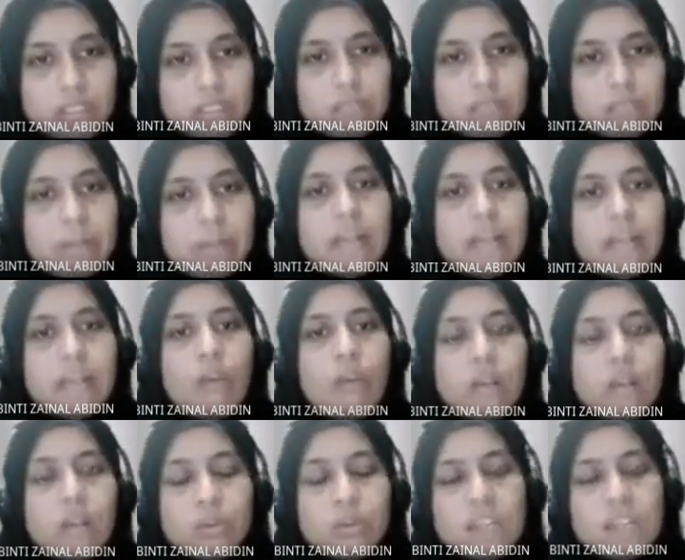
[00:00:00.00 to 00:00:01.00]
But I want
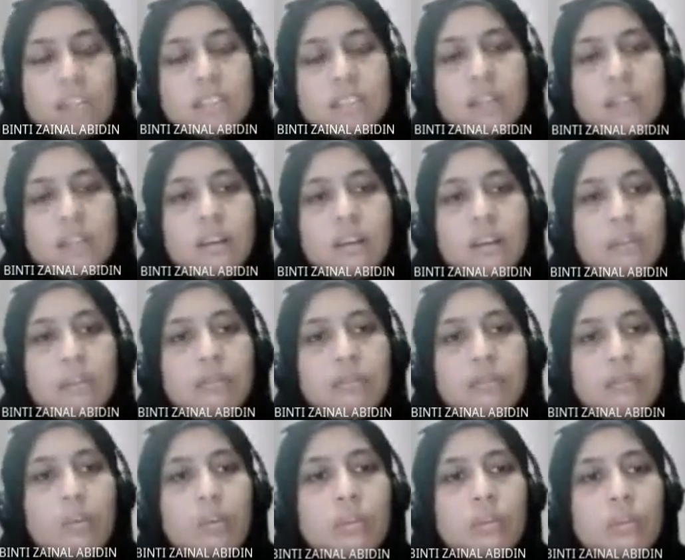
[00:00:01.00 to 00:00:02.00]
to ask, before
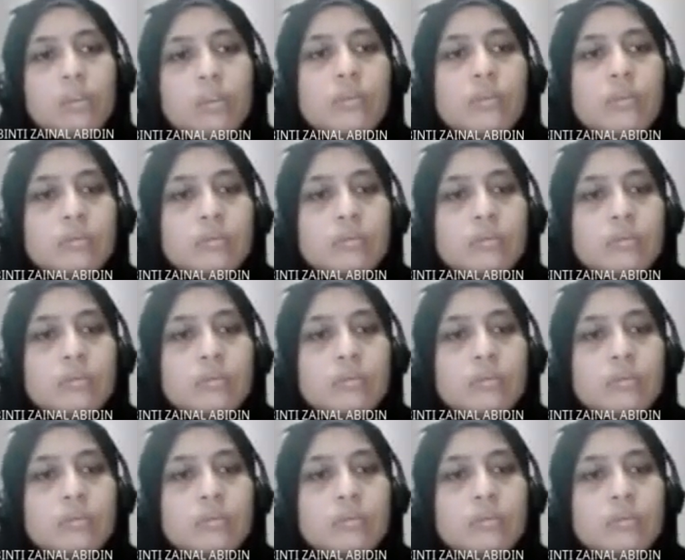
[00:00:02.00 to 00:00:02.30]
we move